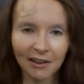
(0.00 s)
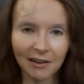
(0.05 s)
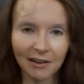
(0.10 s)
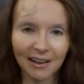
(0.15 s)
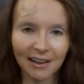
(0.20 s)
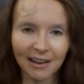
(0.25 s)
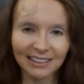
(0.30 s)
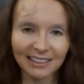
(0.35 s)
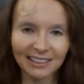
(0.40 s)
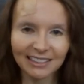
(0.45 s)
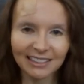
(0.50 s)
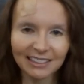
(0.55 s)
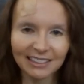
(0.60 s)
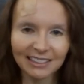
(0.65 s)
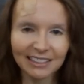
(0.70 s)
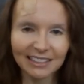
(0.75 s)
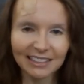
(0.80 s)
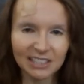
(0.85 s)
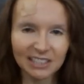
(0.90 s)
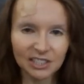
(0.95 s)
I think
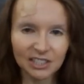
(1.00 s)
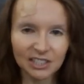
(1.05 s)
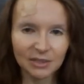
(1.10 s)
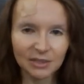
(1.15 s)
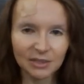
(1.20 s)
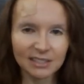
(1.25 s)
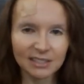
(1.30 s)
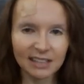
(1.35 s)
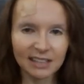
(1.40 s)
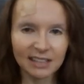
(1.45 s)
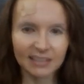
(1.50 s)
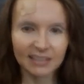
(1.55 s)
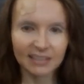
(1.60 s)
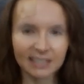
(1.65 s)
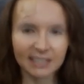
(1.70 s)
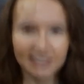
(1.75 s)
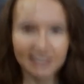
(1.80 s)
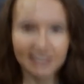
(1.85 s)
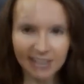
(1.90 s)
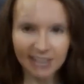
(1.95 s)
the issue is that
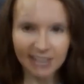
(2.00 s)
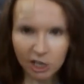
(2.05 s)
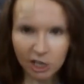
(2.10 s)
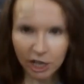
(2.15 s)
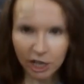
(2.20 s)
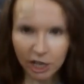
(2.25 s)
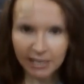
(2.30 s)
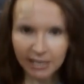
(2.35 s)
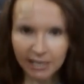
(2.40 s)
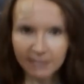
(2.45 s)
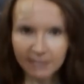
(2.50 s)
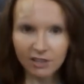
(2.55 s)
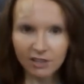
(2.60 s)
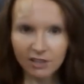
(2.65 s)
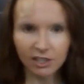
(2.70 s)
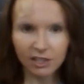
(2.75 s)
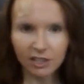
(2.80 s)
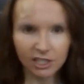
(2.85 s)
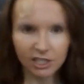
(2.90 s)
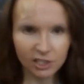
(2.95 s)
the sachets
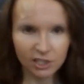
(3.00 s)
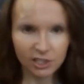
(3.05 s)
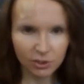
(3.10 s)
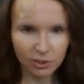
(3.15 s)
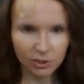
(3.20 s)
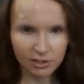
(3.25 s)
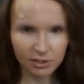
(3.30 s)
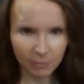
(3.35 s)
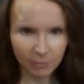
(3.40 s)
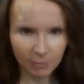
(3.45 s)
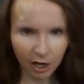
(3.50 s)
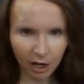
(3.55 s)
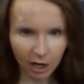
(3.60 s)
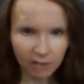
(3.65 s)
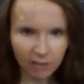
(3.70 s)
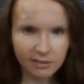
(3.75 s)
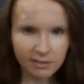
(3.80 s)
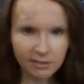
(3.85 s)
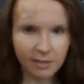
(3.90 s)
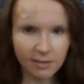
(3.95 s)
are just too
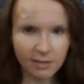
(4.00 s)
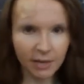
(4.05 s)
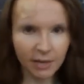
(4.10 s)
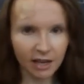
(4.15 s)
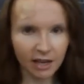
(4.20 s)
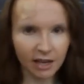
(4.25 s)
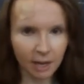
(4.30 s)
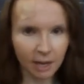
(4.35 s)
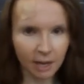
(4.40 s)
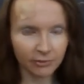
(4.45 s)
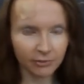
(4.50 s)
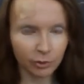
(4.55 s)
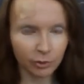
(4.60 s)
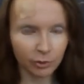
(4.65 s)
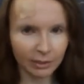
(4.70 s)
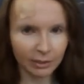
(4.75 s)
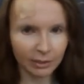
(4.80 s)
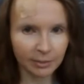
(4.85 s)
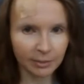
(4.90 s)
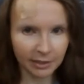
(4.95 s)
small to make up for
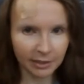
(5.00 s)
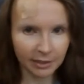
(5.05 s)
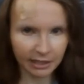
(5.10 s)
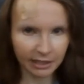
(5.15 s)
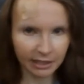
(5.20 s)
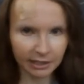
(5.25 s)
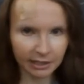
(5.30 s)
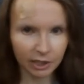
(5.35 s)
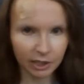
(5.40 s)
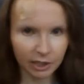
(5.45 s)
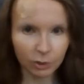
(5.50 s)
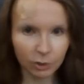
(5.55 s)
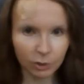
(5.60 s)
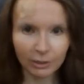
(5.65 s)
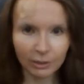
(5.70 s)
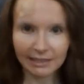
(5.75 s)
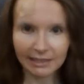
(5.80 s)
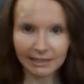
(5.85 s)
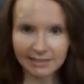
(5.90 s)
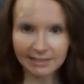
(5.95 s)
what the banana
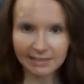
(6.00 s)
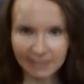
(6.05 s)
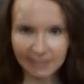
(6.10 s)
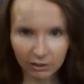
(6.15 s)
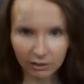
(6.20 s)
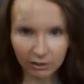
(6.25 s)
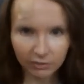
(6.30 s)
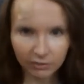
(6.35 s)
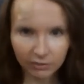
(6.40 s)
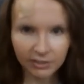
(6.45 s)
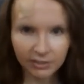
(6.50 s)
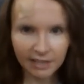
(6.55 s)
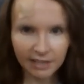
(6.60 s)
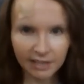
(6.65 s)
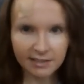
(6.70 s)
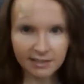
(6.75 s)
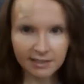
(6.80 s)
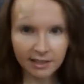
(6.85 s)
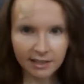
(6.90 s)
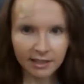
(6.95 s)
Huel itself
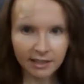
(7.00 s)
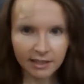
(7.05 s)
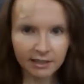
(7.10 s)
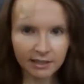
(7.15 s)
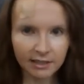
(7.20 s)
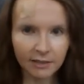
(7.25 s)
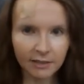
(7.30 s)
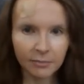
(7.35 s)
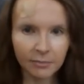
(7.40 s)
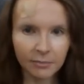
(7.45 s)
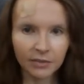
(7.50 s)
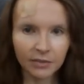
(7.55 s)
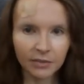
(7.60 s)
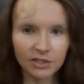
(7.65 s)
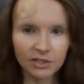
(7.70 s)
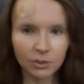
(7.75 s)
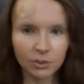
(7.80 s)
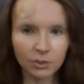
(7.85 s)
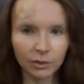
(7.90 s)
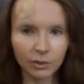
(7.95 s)
tastes like.
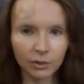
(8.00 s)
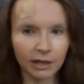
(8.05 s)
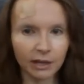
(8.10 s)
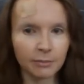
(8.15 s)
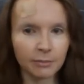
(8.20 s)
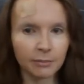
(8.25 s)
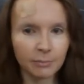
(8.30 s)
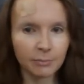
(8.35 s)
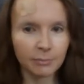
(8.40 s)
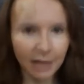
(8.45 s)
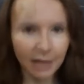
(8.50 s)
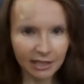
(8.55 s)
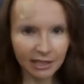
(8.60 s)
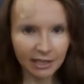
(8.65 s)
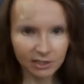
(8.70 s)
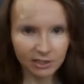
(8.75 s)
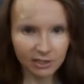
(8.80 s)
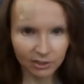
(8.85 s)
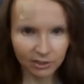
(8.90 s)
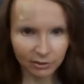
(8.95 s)
So what I may
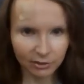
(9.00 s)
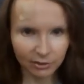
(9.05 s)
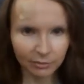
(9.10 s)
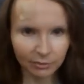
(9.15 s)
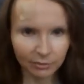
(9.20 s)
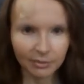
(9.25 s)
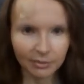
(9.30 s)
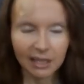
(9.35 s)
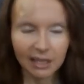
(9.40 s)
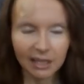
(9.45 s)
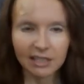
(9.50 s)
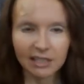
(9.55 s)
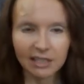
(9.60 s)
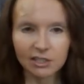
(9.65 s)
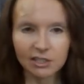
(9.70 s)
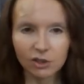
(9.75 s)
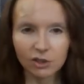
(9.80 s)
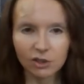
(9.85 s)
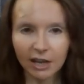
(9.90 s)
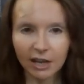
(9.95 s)
do
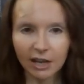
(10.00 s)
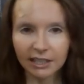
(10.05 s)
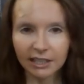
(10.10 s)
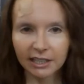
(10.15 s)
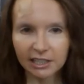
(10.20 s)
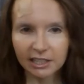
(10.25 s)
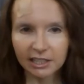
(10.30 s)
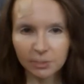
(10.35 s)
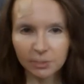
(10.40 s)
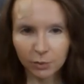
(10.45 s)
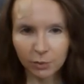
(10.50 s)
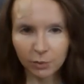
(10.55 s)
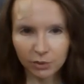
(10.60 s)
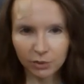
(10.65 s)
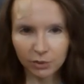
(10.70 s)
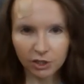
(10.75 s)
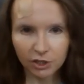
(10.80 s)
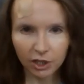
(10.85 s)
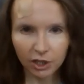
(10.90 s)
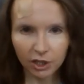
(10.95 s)
is try each
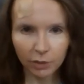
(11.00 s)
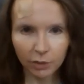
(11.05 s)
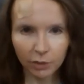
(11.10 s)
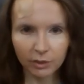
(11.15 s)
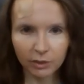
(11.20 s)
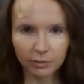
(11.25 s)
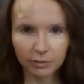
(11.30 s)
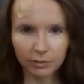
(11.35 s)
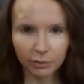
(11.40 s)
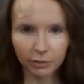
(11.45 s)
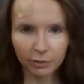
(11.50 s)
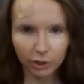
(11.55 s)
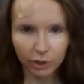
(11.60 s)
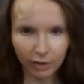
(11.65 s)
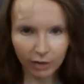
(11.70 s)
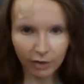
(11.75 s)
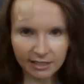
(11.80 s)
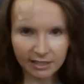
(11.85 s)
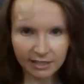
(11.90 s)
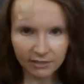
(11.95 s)
booster with
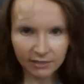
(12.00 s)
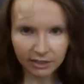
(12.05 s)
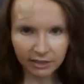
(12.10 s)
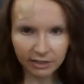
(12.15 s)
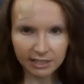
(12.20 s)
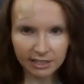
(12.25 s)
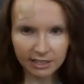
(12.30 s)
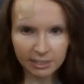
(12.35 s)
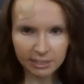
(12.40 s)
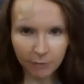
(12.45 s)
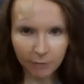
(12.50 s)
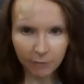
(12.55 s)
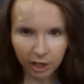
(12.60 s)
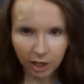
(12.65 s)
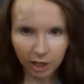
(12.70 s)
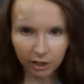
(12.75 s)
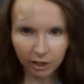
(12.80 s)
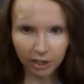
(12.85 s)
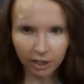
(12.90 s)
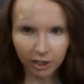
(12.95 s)
progressively
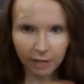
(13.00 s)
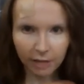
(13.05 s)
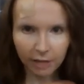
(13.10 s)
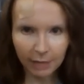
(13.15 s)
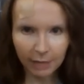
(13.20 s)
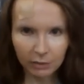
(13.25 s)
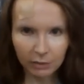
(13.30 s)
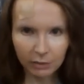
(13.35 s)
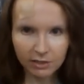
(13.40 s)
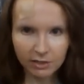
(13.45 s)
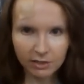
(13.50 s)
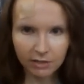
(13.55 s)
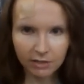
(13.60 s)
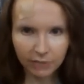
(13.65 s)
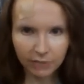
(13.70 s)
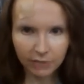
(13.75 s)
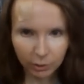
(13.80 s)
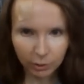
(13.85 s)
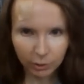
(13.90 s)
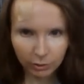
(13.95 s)
smaller amounts of
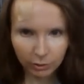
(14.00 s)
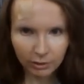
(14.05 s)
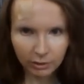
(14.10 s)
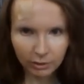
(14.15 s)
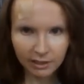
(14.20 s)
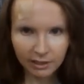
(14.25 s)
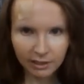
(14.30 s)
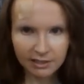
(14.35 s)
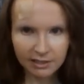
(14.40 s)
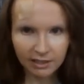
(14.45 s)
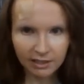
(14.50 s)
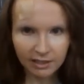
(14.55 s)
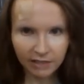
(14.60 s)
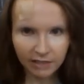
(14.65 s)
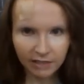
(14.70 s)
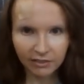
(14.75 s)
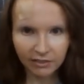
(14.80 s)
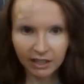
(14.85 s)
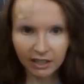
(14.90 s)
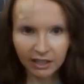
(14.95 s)
Huel until I
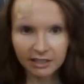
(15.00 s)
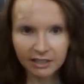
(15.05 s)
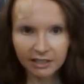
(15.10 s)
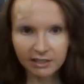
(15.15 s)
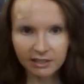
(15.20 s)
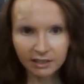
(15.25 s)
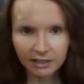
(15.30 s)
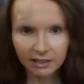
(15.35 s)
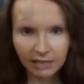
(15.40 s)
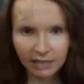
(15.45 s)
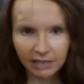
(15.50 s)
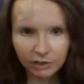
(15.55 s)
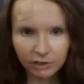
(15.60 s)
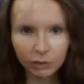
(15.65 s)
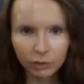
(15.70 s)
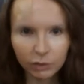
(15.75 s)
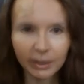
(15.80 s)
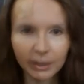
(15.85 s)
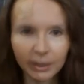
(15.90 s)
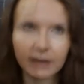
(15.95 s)
find a
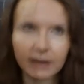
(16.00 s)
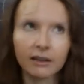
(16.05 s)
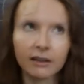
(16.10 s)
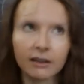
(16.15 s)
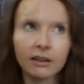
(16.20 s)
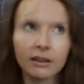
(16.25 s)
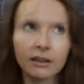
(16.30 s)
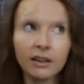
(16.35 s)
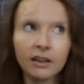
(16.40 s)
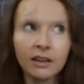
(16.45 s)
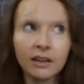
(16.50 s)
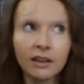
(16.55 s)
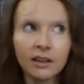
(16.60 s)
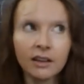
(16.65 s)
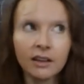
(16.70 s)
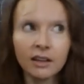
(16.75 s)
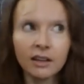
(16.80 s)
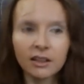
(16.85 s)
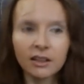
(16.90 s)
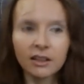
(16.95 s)
level where
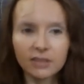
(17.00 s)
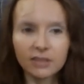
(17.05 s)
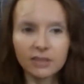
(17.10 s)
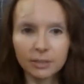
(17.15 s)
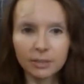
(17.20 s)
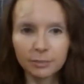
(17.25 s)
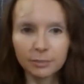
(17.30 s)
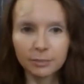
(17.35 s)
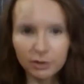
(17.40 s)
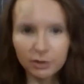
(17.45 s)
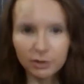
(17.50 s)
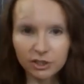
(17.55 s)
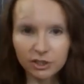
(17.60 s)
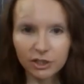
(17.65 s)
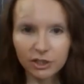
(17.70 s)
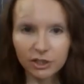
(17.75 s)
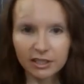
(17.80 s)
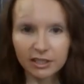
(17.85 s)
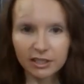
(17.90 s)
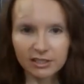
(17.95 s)
the
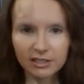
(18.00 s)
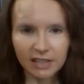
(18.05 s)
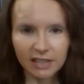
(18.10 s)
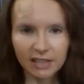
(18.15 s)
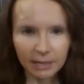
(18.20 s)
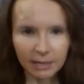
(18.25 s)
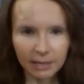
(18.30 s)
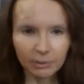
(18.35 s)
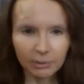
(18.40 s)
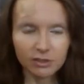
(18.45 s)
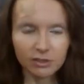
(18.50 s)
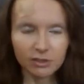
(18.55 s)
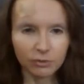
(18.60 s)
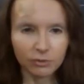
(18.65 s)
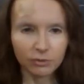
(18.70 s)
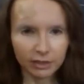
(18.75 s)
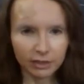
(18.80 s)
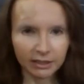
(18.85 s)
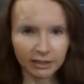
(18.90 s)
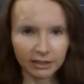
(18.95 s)
booster is able to
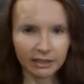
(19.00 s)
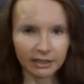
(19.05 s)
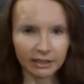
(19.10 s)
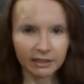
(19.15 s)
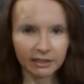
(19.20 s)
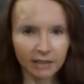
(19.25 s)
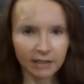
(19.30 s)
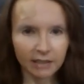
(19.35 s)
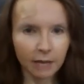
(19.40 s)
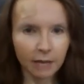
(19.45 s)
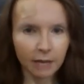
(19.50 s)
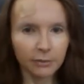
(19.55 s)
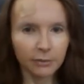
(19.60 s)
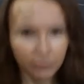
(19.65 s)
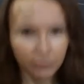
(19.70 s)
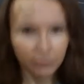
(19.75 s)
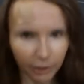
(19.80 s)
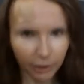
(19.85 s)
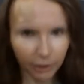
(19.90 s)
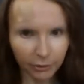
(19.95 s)
really come
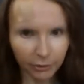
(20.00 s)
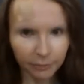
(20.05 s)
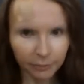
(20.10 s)
through.